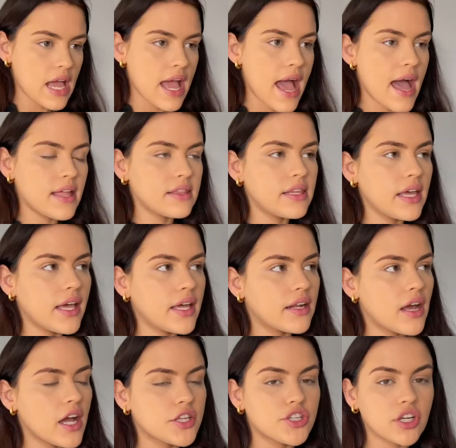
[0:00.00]
And then
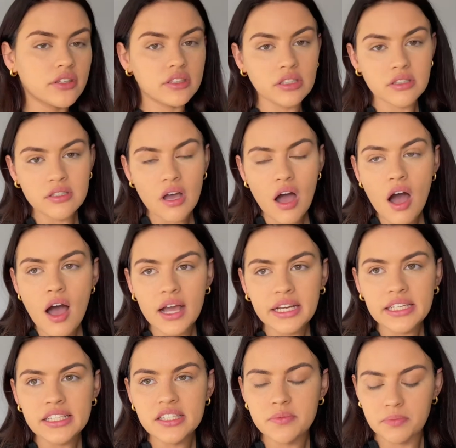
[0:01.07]
I chuck the
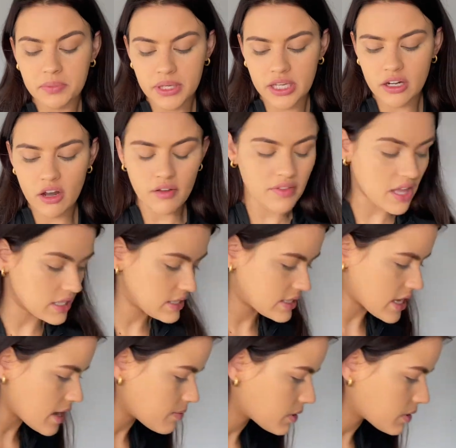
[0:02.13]
tiniest bit of that same